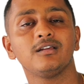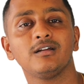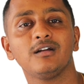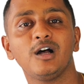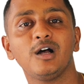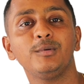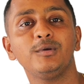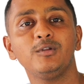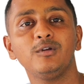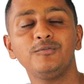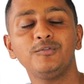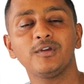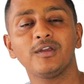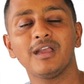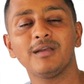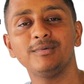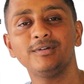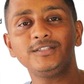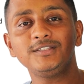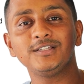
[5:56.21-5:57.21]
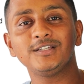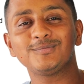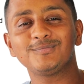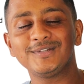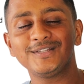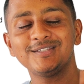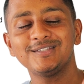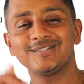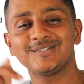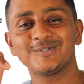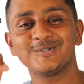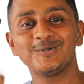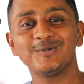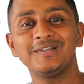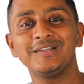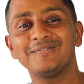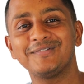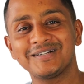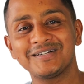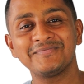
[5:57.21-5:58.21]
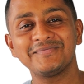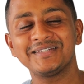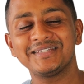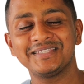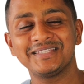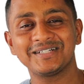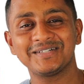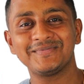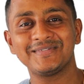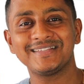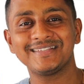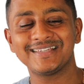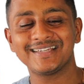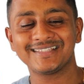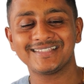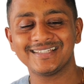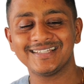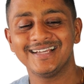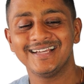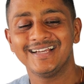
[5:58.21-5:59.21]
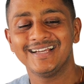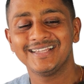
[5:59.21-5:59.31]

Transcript: How many of you gamers here? Please do leave a comment in the comment section.